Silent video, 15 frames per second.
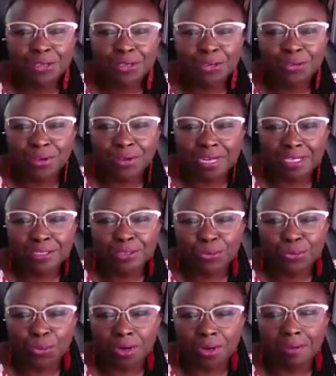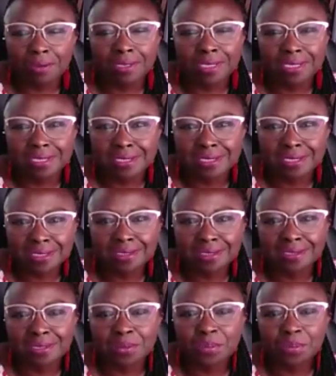your credit score on a
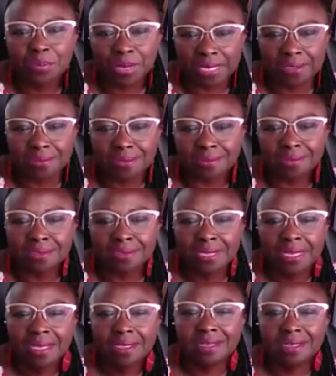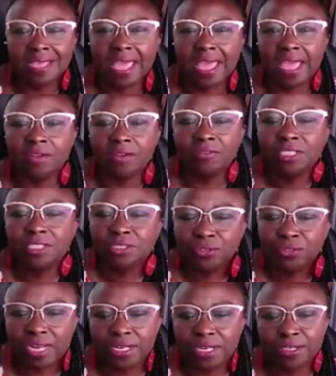consistent basis. The average
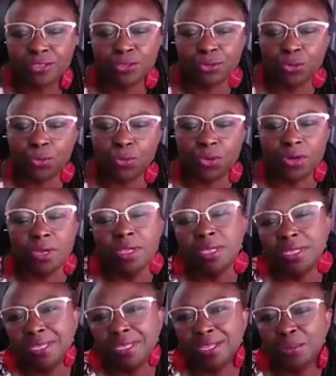credit score in